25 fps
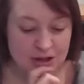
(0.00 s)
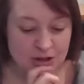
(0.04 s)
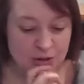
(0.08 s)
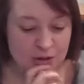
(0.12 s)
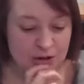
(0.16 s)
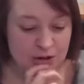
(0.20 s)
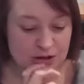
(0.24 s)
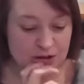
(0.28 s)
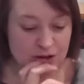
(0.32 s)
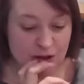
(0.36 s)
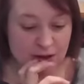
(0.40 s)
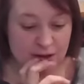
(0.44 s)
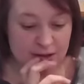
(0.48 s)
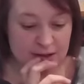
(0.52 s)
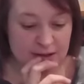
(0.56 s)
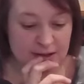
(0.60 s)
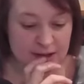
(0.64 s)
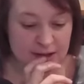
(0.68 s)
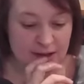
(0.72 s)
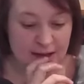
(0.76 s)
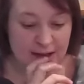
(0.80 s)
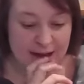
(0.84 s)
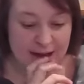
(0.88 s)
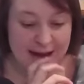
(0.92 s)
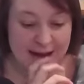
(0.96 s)
so there's all
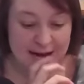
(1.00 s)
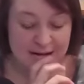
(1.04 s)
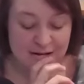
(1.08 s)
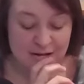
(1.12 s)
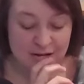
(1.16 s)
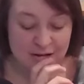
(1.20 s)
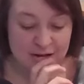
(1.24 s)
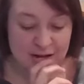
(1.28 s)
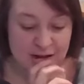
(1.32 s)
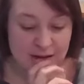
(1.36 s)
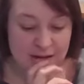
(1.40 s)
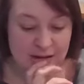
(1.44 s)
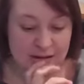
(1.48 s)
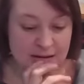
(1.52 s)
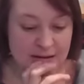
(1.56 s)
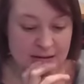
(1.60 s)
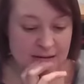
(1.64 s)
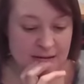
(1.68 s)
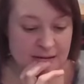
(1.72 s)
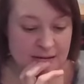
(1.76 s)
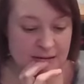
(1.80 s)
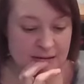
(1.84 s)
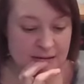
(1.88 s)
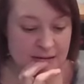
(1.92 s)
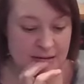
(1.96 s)
these candles on
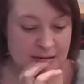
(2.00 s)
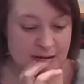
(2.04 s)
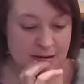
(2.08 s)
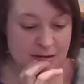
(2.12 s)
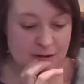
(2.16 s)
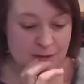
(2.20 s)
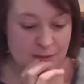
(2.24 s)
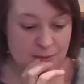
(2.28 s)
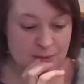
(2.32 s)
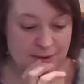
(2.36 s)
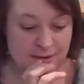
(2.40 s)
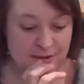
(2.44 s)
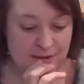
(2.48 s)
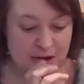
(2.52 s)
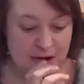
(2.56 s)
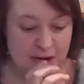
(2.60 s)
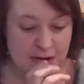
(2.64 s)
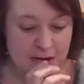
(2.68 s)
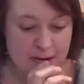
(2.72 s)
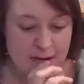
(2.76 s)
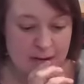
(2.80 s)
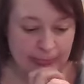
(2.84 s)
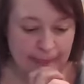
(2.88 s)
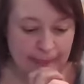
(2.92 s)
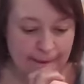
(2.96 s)
the
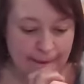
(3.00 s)
river,